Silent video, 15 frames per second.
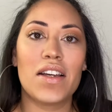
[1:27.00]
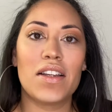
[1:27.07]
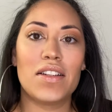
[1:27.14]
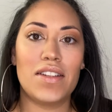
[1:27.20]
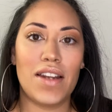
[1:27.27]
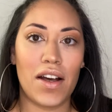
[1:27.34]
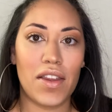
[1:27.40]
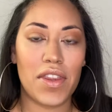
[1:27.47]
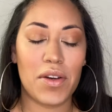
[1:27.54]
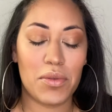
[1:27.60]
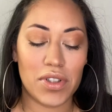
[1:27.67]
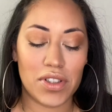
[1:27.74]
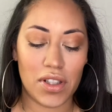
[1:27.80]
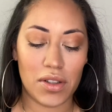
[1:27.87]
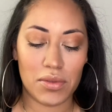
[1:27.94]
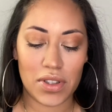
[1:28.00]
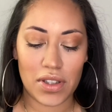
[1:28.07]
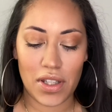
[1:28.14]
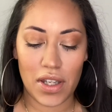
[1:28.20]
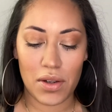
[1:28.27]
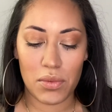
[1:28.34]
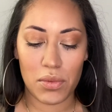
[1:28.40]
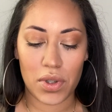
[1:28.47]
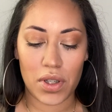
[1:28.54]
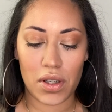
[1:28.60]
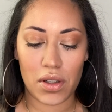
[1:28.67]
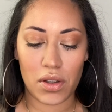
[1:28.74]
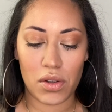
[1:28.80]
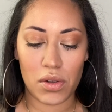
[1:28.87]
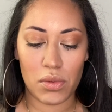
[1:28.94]
Now that we're done with that, we're gonna
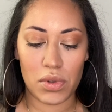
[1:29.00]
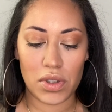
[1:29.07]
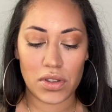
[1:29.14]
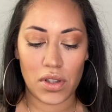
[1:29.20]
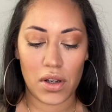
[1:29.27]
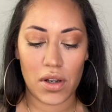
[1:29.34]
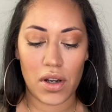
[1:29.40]
go with our